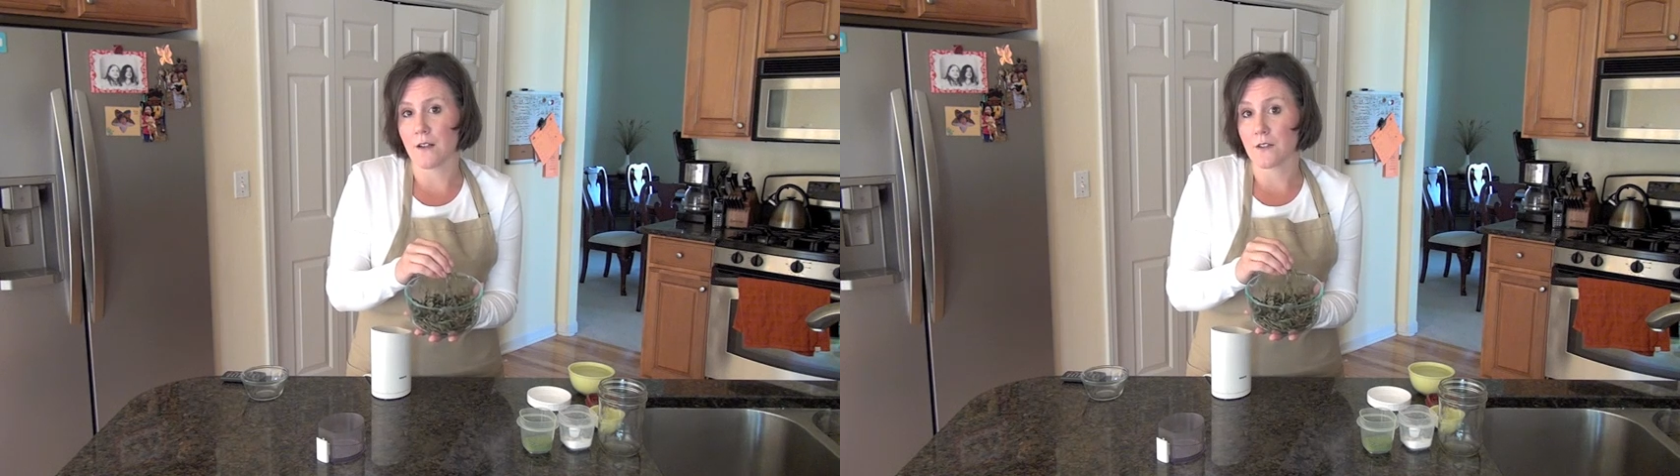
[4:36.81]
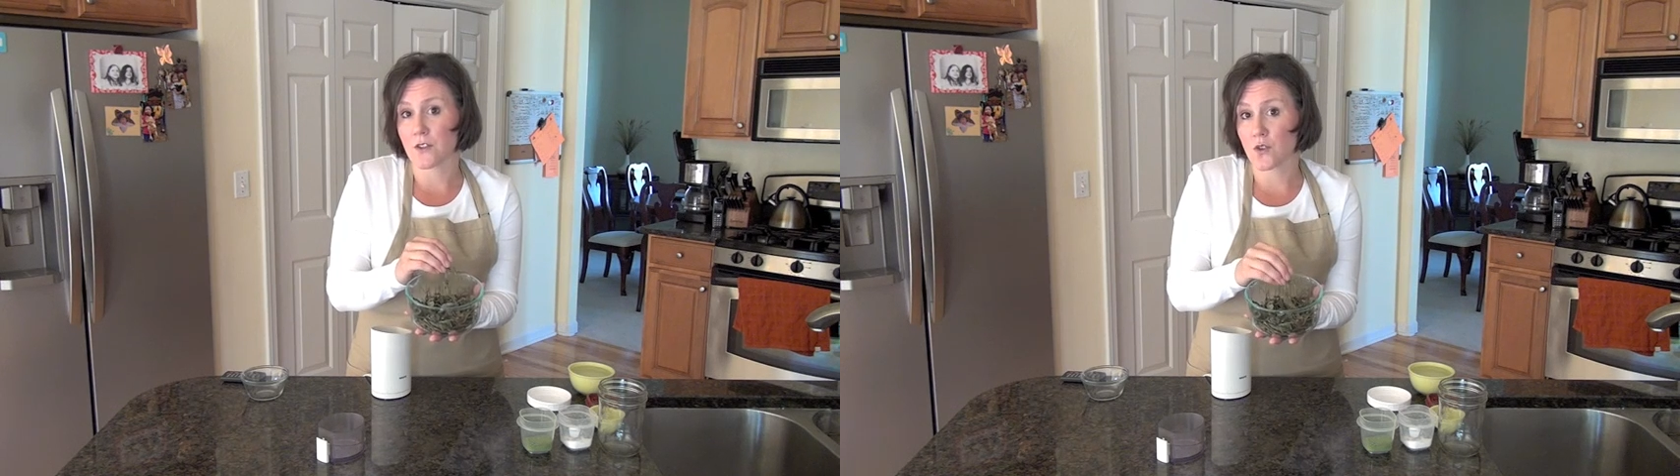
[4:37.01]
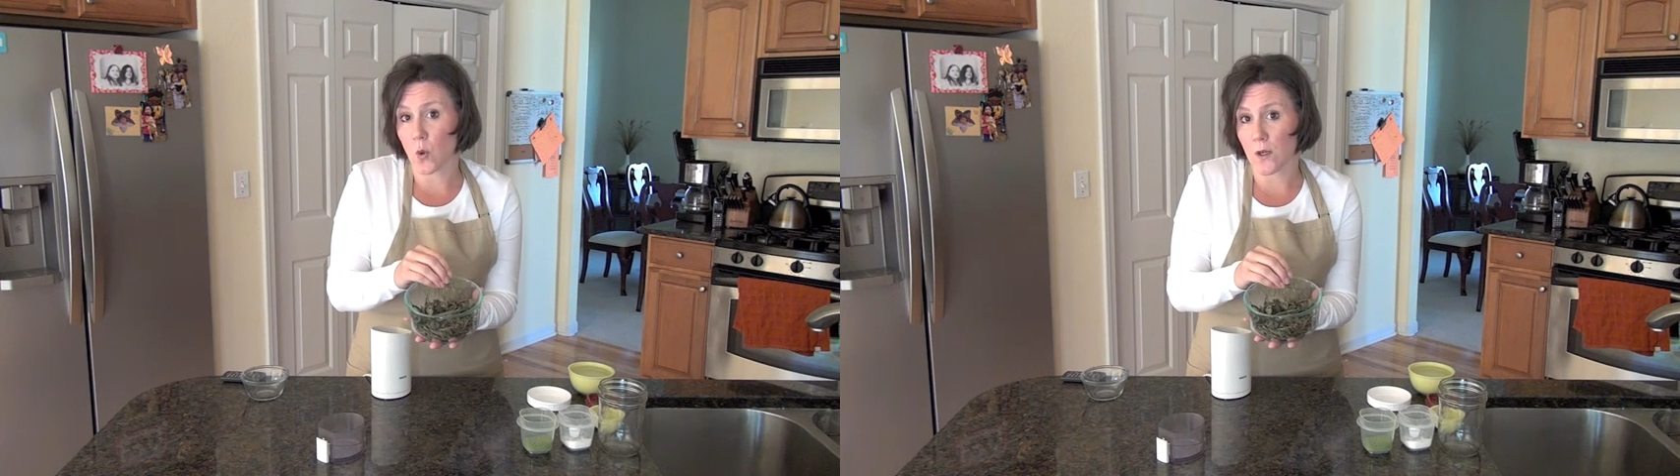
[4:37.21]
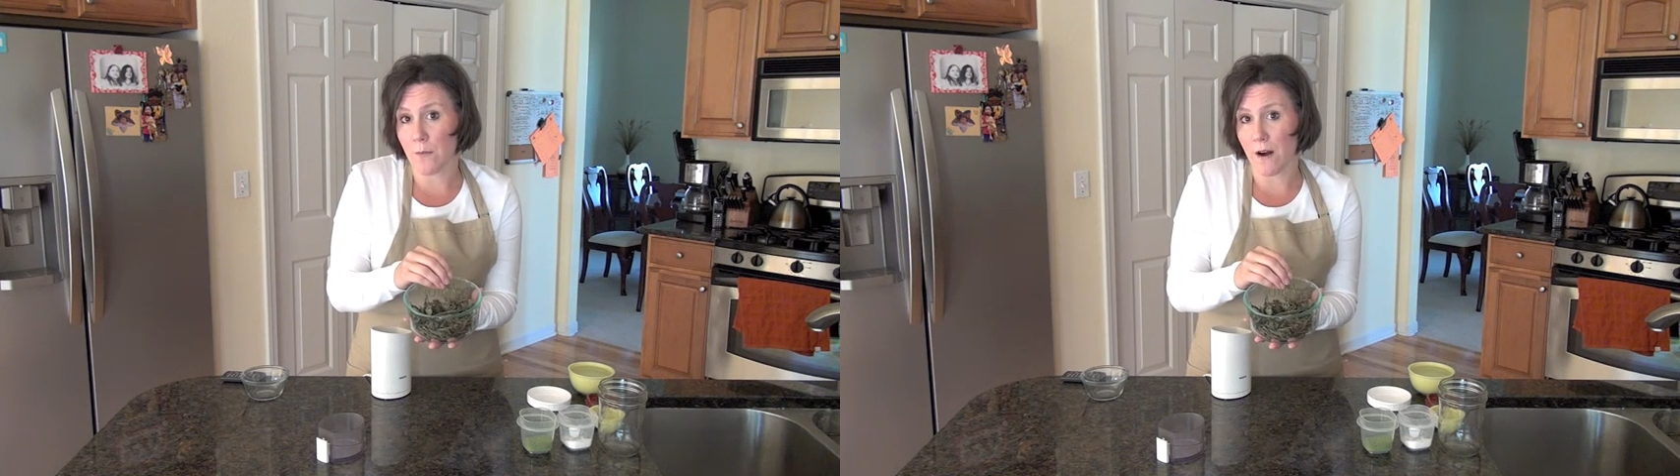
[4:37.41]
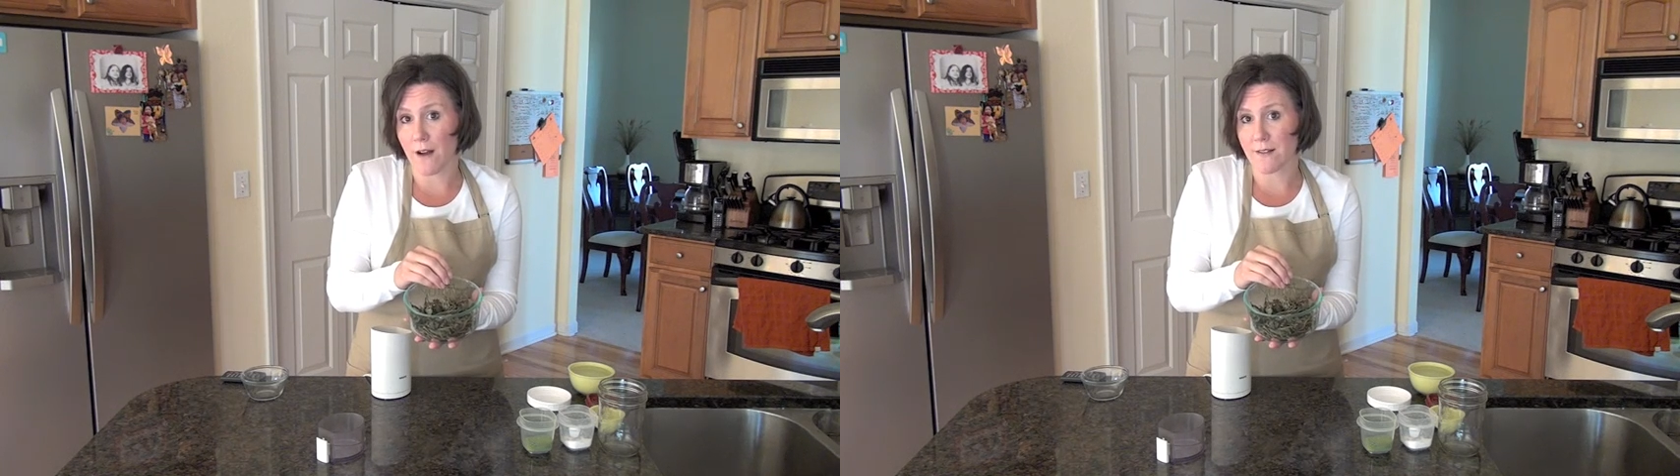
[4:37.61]

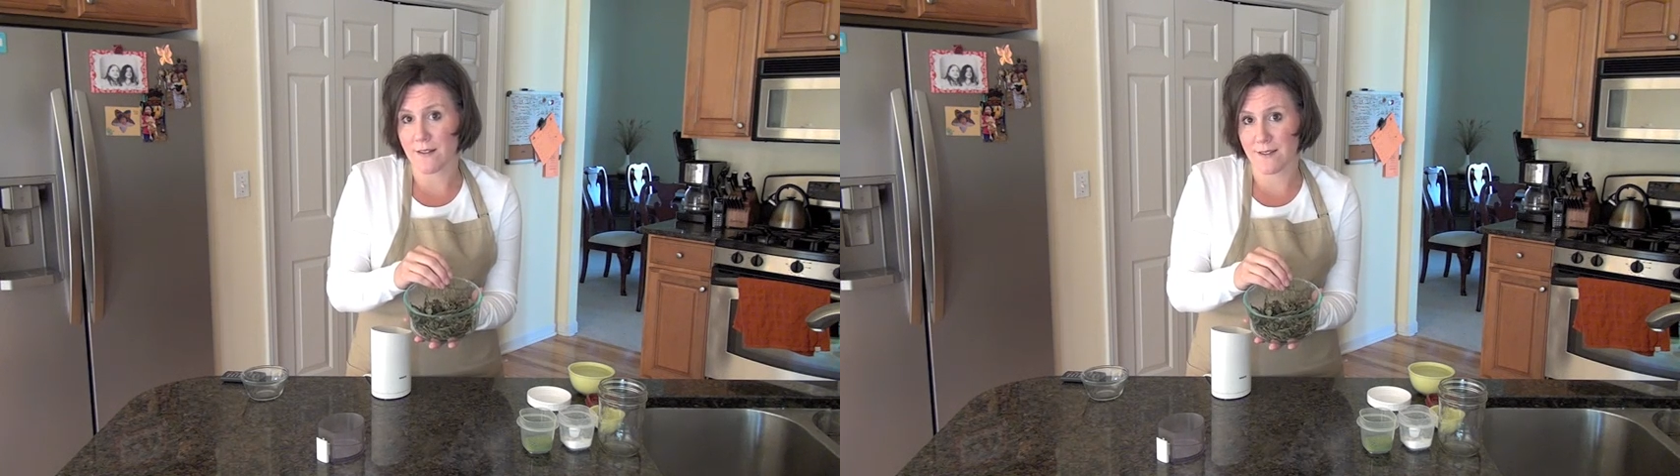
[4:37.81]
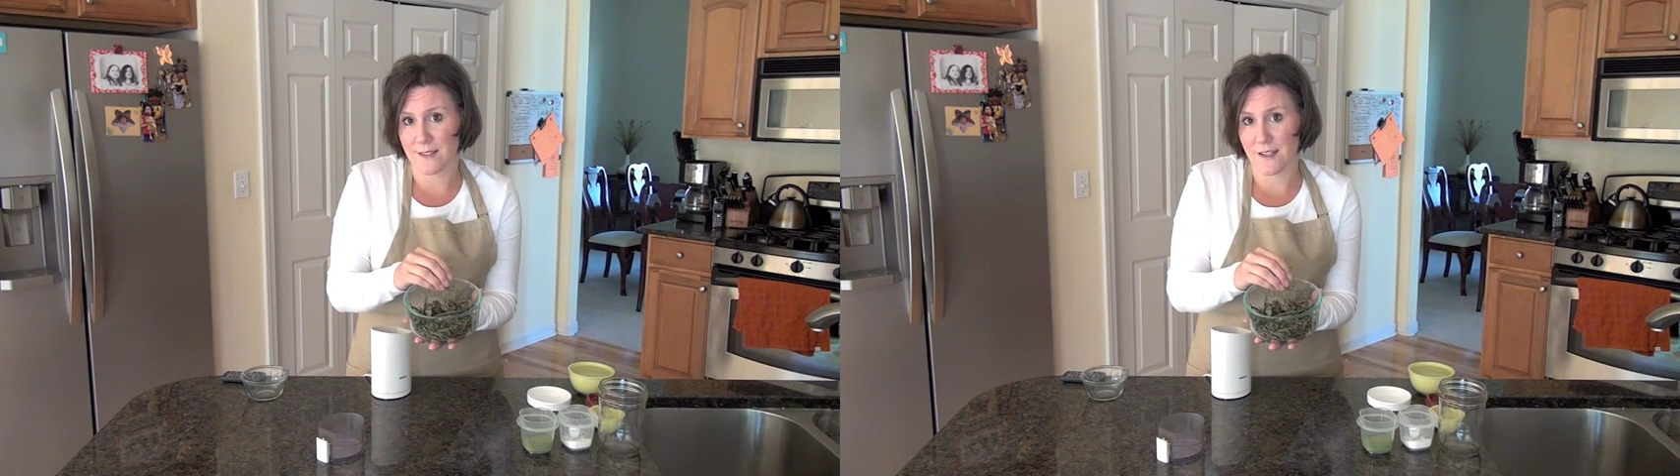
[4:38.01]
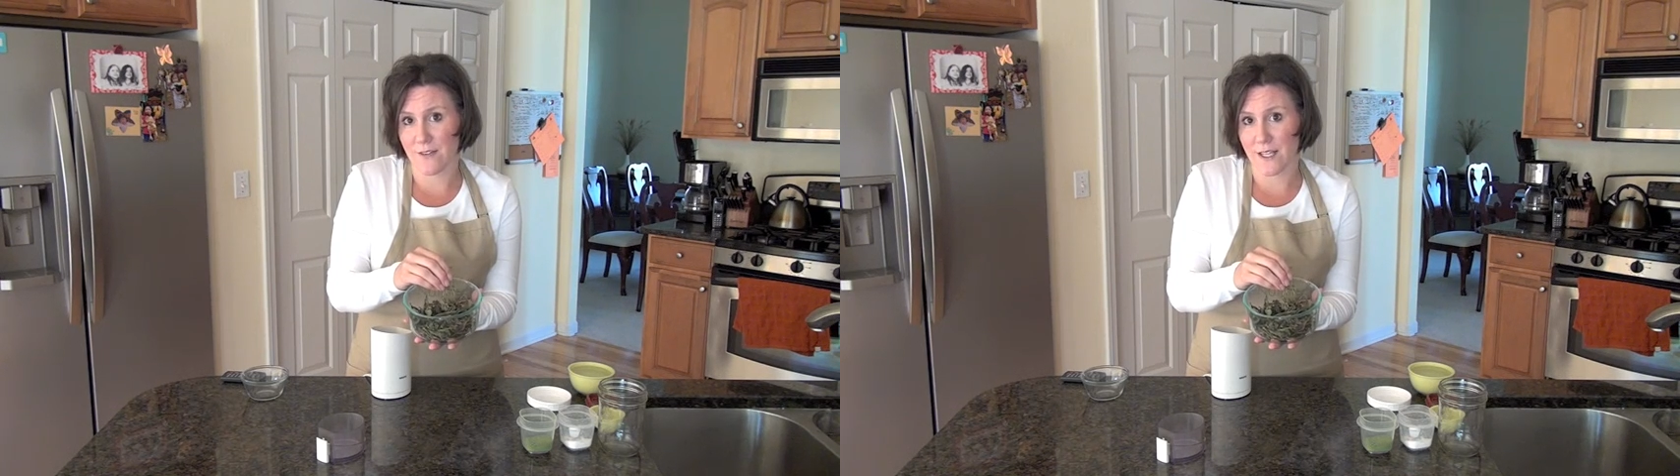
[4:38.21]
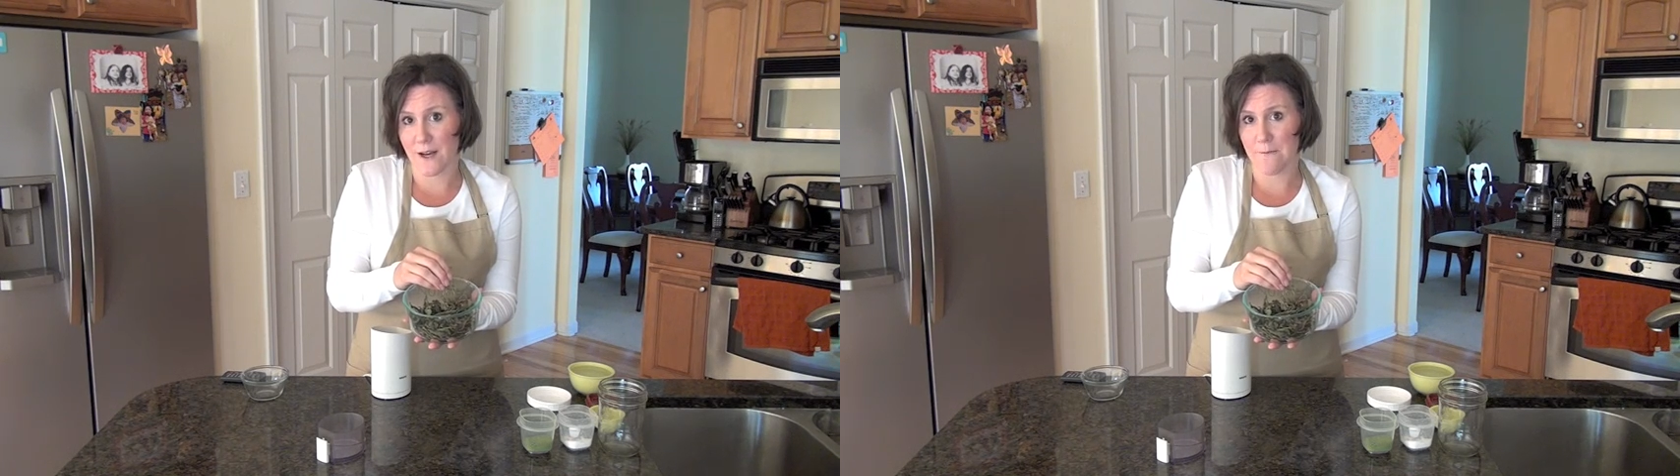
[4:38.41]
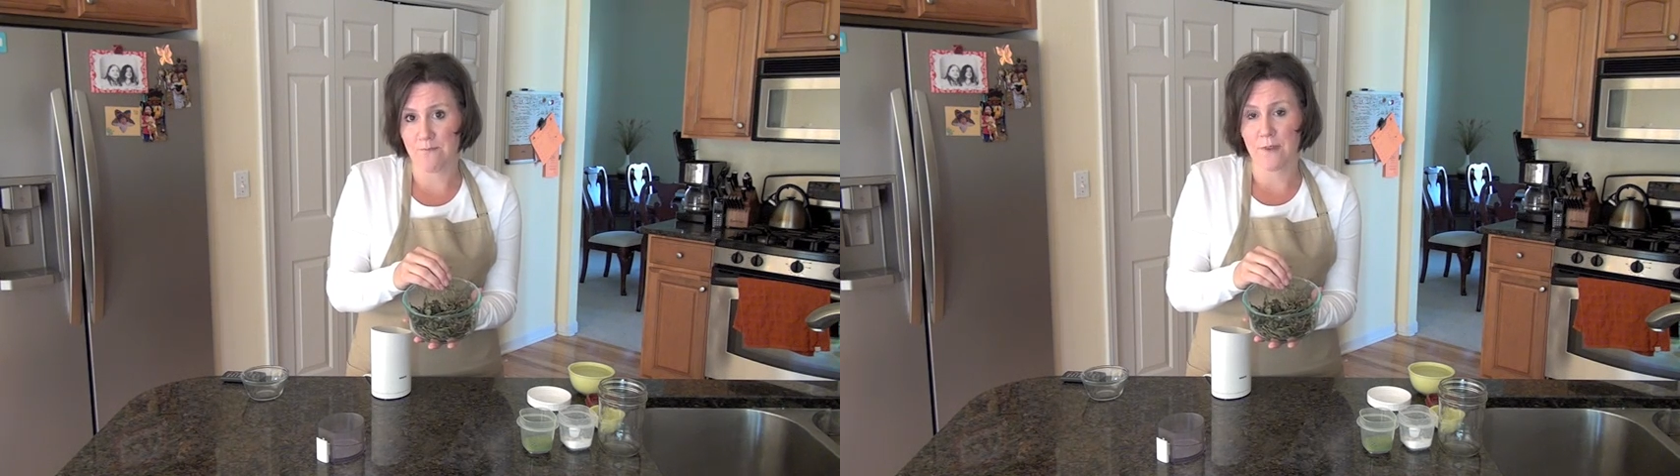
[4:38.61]
store-bought
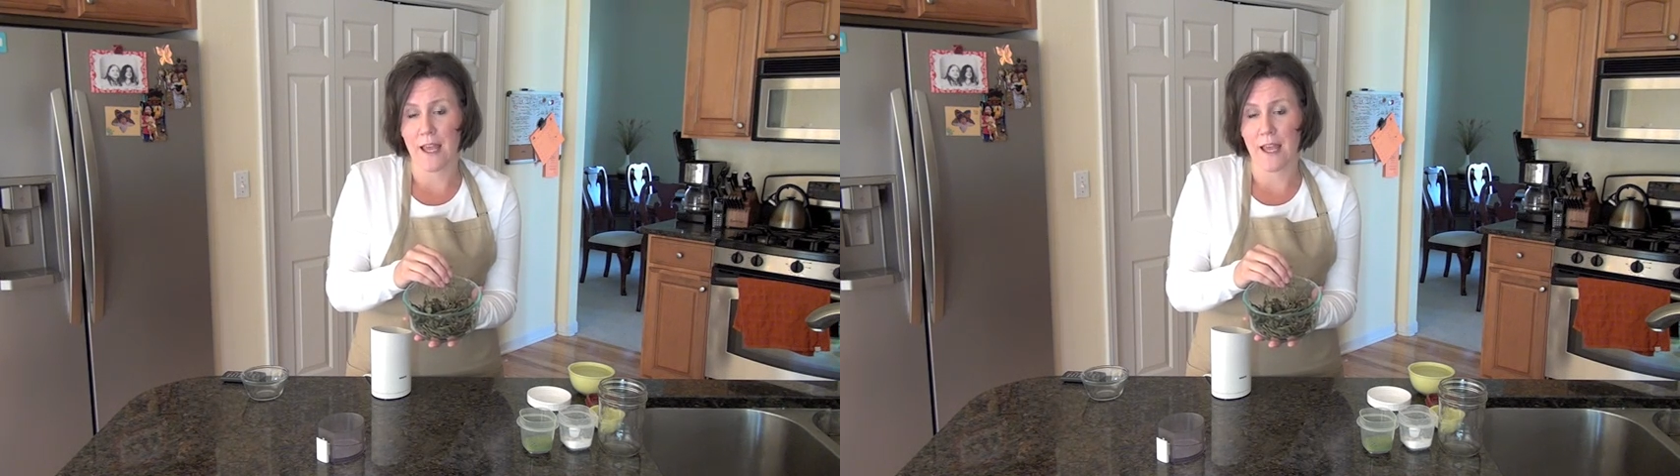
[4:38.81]
stevia